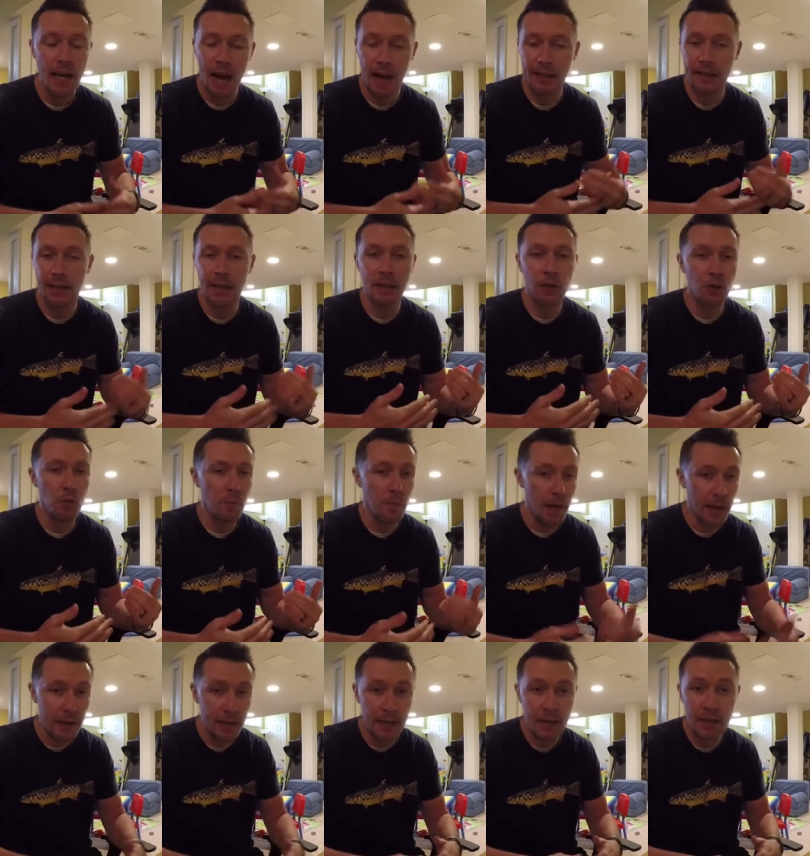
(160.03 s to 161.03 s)
I'd like
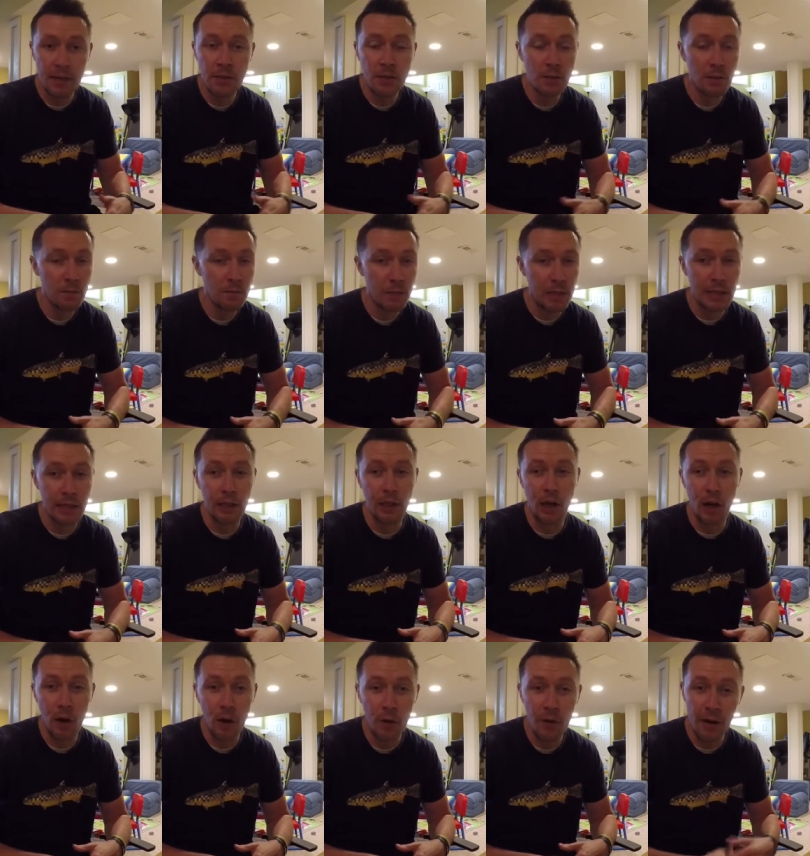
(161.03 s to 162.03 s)
humidity to be
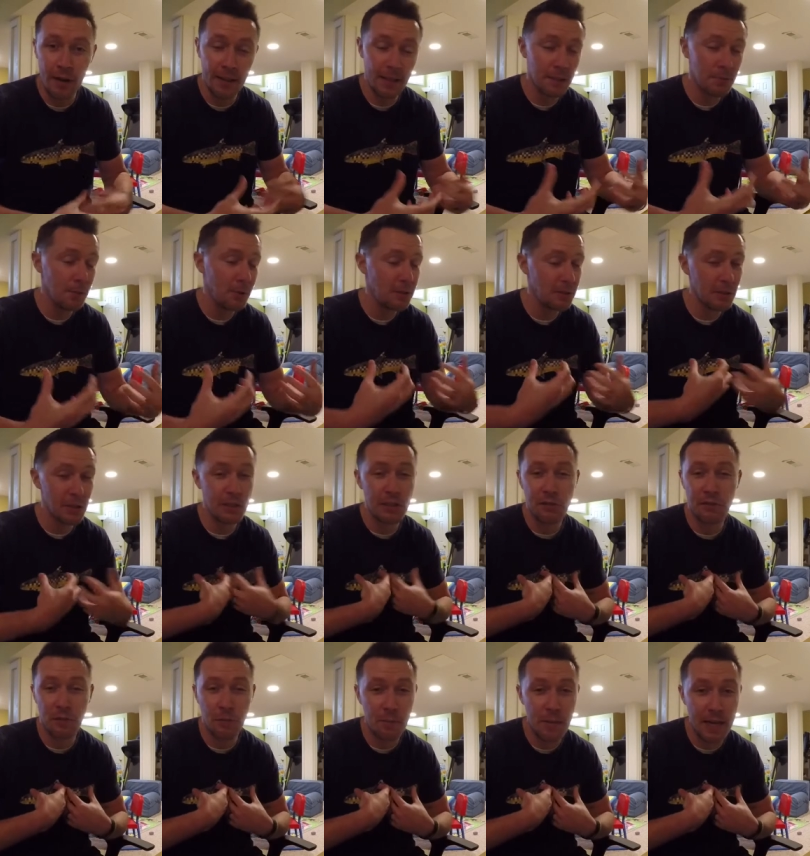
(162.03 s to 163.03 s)
low, and that's mostly
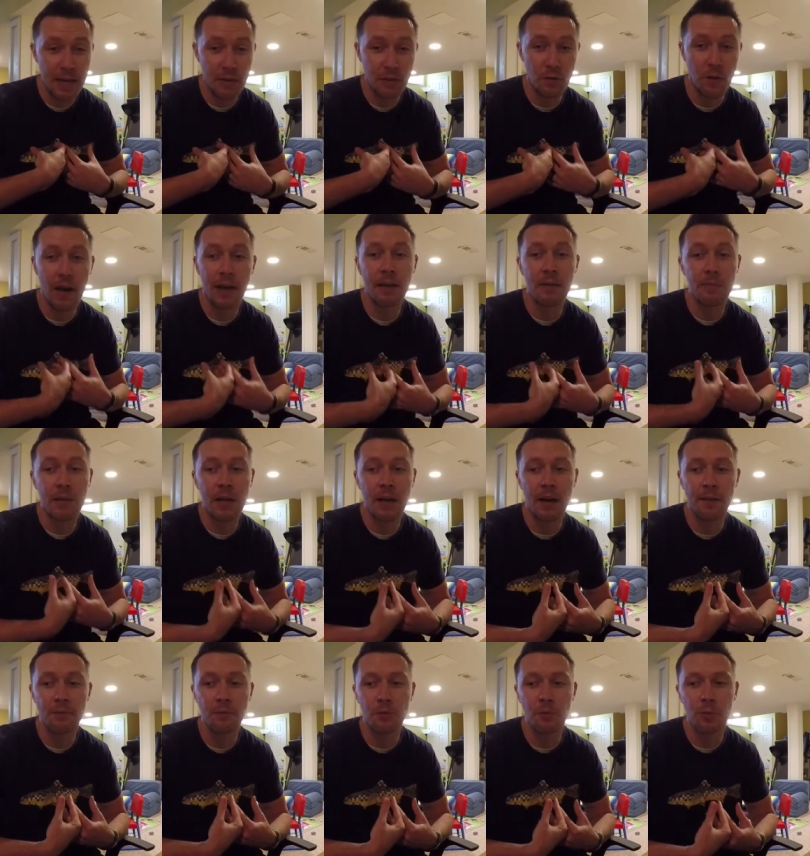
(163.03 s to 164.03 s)
just for me, so I can be
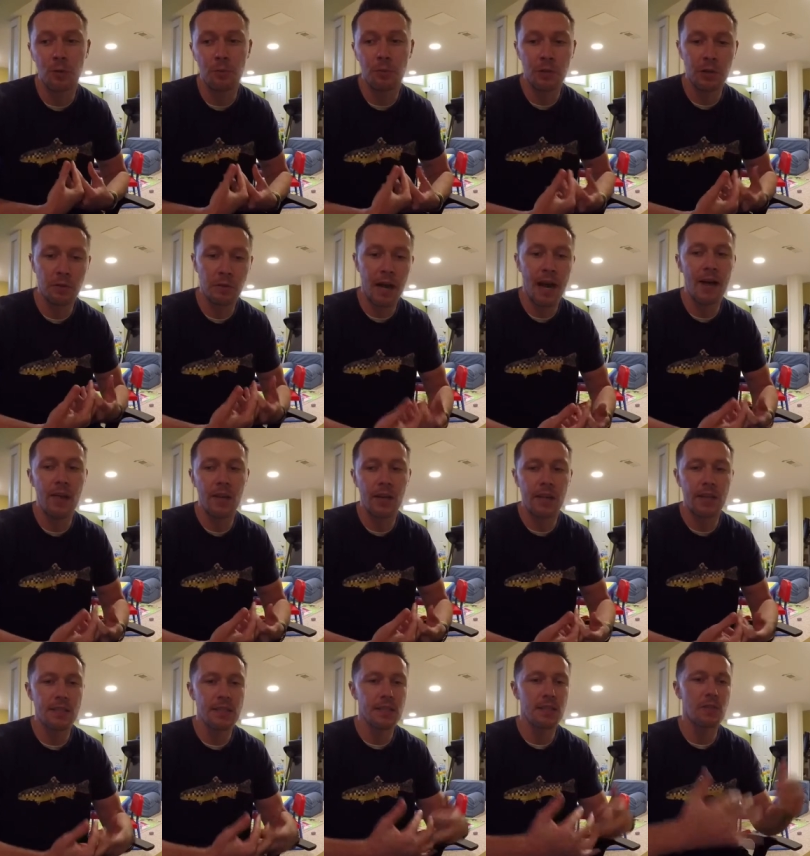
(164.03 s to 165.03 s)
comfortable. But the
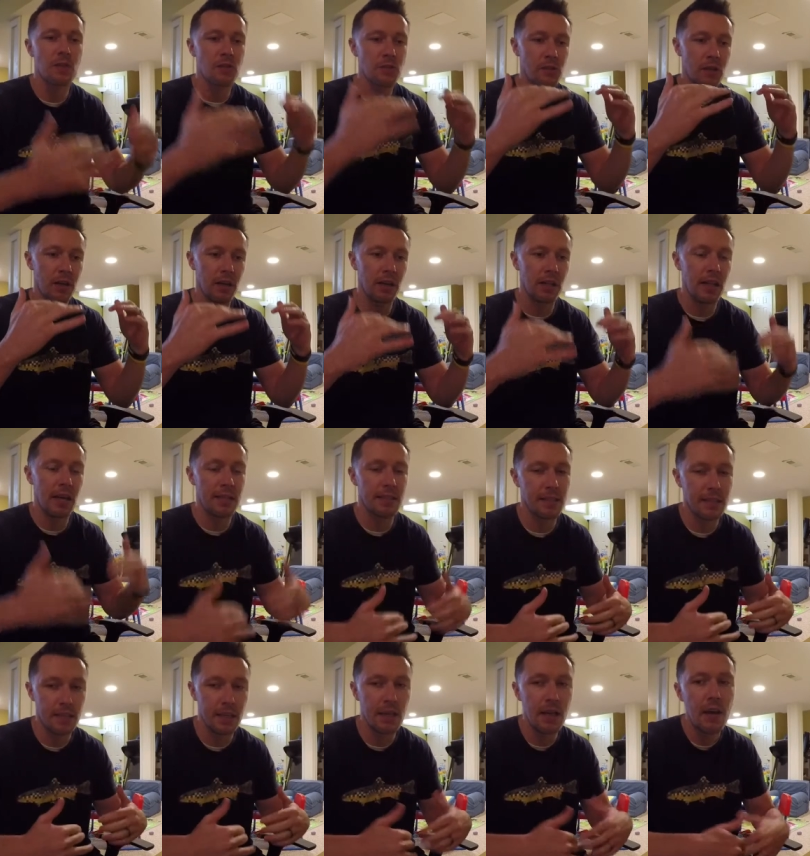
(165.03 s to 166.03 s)
reality is that's also going to
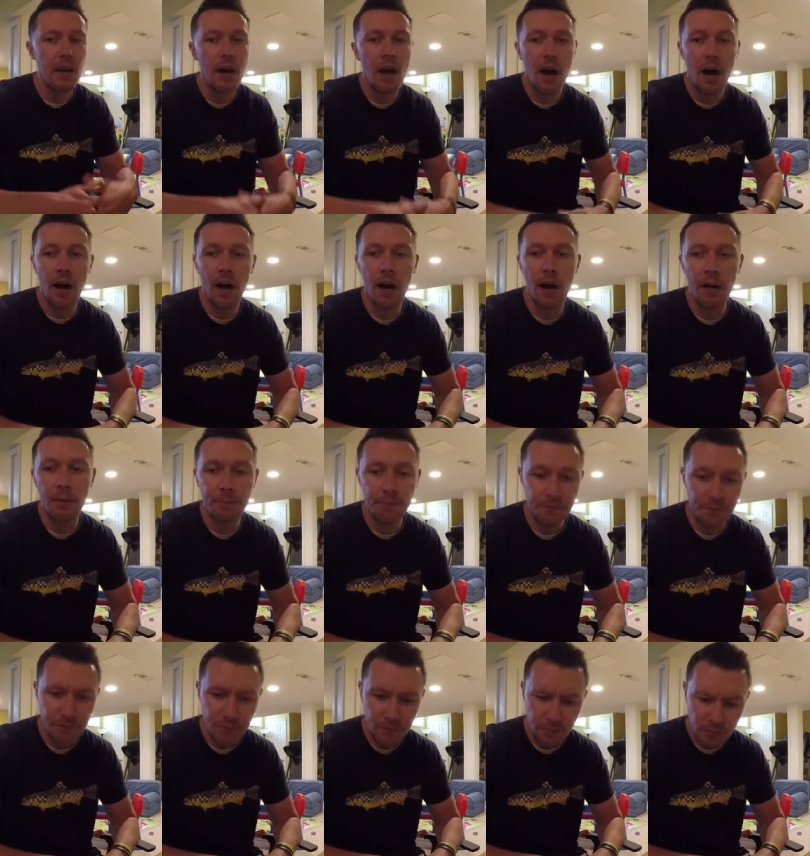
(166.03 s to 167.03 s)
lessen.
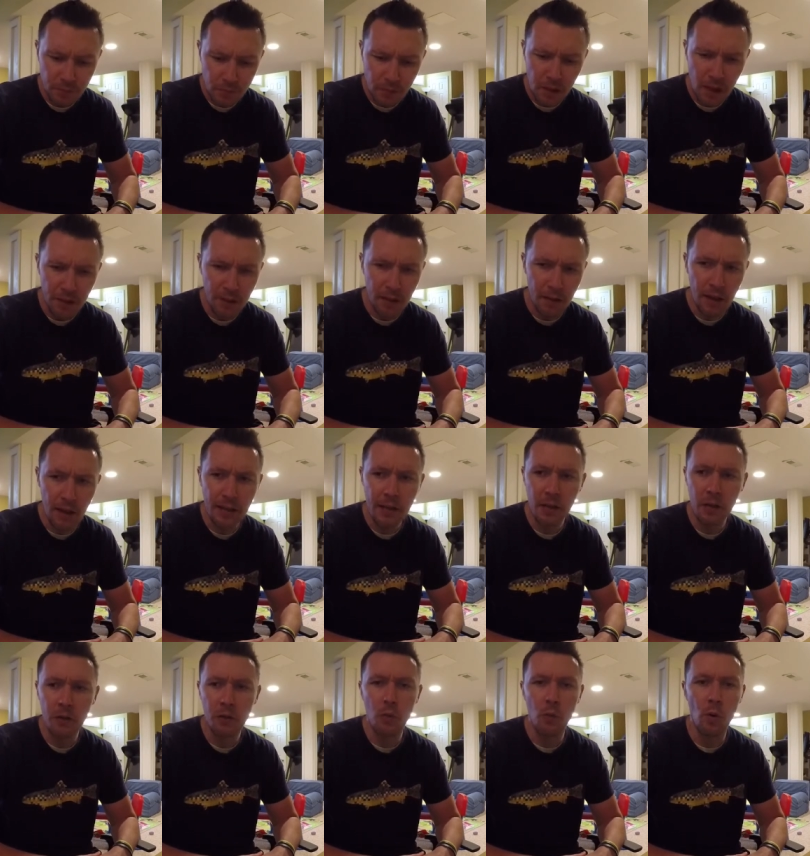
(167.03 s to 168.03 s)
Um, the
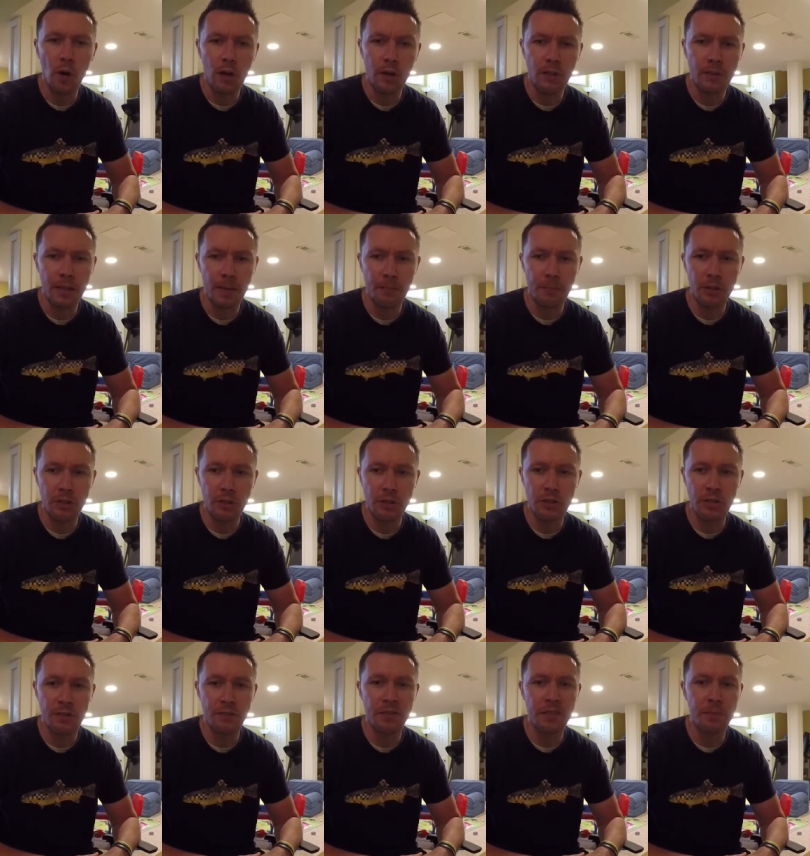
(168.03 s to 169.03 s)
likelihood the water
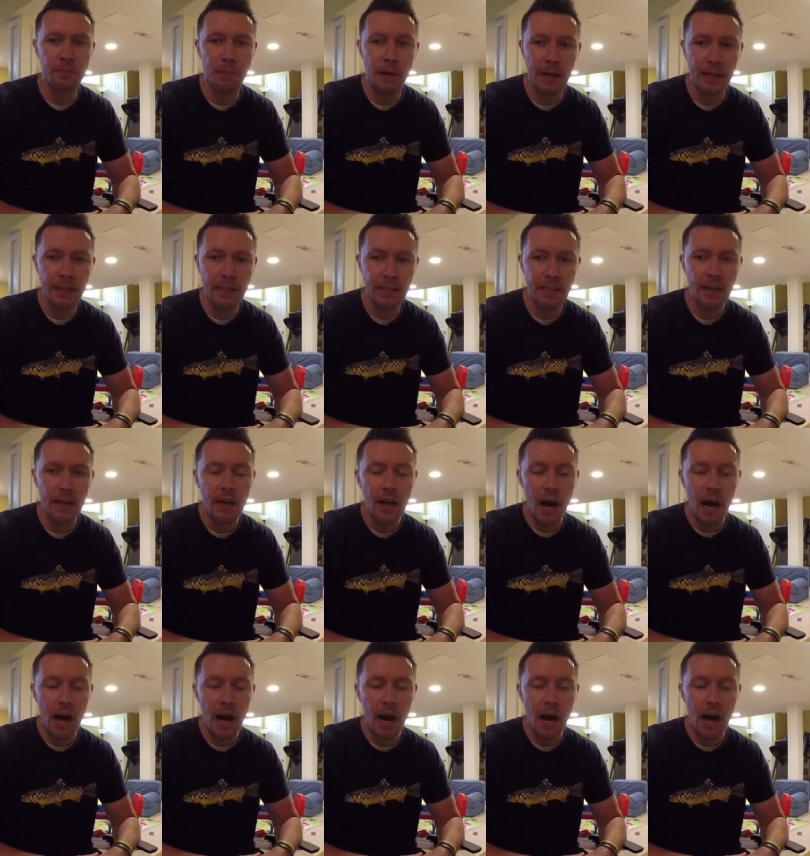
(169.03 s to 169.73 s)
temperatures have spiked.